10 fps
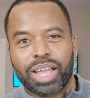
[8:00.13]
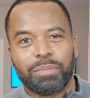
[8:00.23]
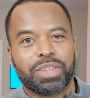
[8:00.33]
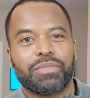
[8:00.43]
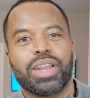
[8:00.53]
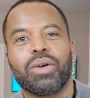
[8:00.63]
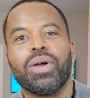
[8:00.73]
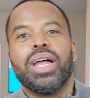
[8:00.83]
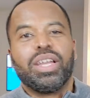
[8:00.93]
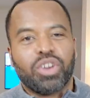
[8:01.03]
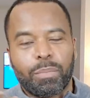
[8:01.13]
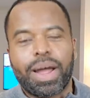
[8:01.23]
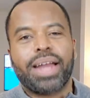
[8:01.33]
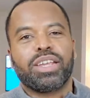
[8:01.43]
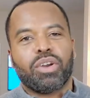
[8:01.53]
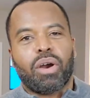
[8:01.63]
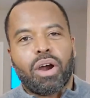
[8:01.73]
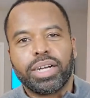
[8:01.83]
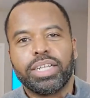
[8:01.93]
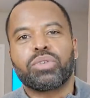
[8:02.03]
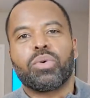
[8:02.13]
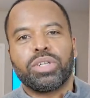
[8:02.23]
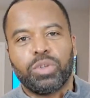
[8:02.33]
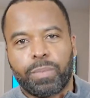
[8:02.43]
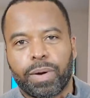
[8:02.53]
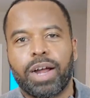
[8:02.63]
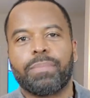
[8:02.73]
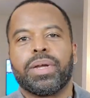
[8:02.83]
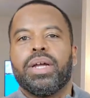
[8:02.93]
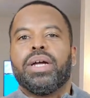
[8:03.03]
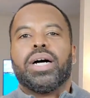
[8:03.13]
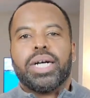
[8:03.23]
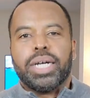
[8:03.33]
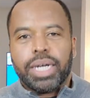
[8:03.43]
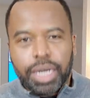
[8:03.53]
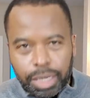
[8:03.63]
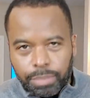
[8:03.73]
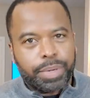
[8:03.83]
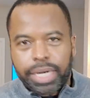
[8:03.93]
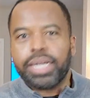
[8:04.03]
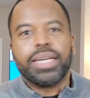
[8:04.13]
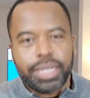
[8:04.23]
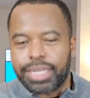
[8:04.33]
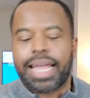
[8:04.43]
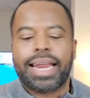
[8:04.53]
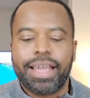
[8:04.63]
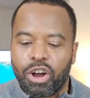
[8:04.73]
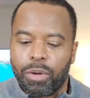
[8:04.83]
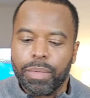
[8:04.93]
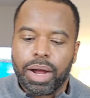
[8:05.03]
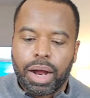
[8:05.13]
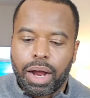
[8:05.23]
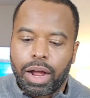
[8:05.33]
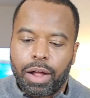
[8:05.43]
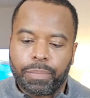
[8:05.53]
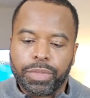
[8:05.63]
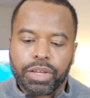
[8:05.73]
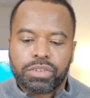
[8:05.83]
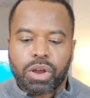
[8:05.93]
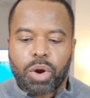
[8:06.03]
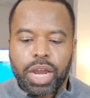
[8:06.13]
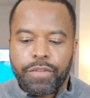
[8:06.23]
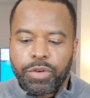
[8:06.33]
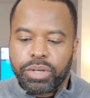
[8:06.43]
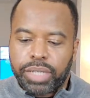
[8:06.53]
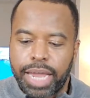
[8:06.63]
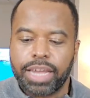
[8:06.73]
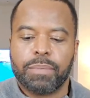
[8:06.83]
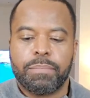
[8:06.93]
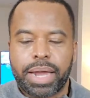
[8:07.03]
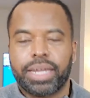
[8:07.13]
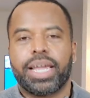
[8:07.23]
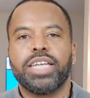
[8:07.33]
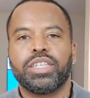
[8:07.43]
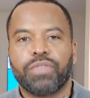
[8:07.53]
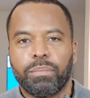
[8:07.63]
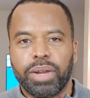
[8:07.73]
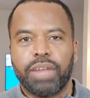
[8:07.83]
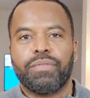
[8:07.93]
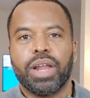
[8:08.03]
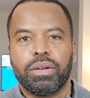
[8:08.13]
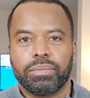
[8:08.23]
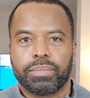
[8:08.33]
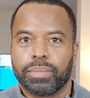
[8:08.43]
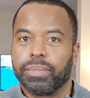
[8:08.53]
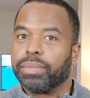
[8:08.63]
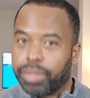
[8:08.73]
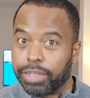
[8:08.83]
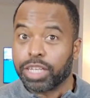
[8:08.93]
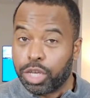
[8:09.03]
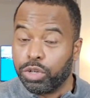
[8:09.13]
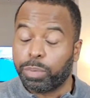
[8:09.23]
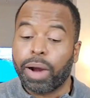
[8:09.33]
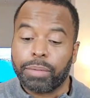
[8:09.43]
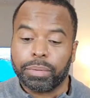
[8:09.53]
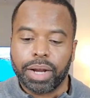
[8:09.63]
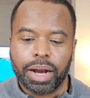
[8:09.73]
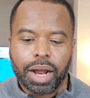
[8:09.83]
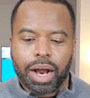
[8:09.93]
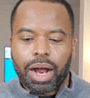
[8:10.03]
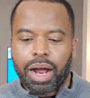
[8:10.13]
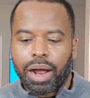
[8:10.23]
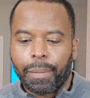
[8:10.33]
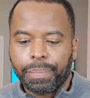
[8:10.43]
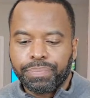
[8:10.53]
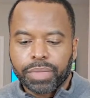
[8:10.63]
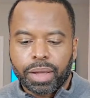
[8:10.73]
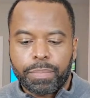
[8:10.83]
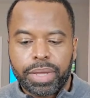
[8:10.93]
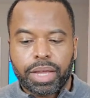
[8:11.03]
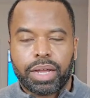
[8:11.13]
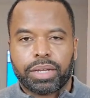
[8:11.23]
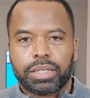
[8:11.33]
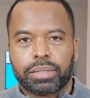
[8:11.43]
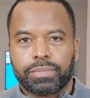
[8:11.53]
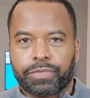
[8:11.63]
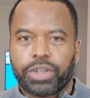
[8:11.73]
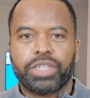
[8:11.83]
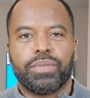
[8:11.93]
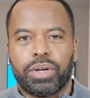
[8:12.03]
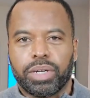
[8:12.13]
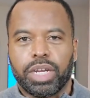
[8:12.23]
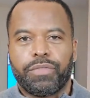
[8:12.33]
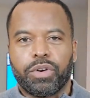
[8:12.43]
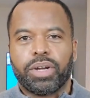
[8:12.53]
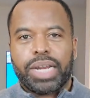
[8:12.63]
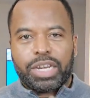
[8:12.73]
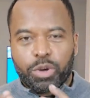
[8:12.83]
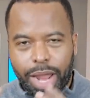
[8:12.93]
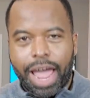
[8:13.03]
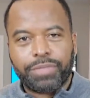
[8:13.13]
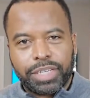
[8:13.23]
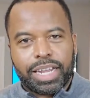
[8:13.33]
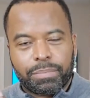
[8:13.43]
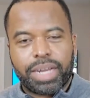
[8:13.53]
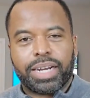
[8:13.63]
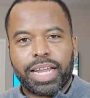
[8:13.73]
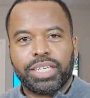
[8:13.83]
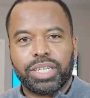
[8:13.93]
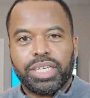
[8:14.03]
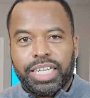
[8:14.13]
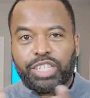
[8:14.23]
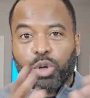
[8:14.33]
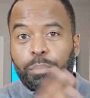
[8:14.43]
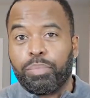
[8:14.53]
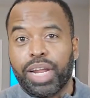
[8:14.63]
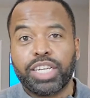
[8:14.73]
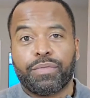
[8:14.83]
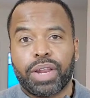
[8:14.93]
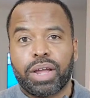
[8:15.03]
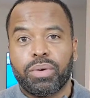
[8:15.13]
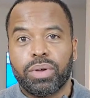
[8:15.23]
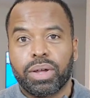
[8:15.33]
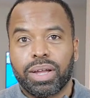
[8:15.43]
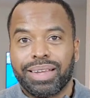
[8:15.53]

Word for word: help to flow. Your body, your heart is going to pump, but it needs that help. Um, so if you're taking medication for blood flow, there's a huge problem there. Um, because first of all, if you're you have to take medication to get your blood to flow,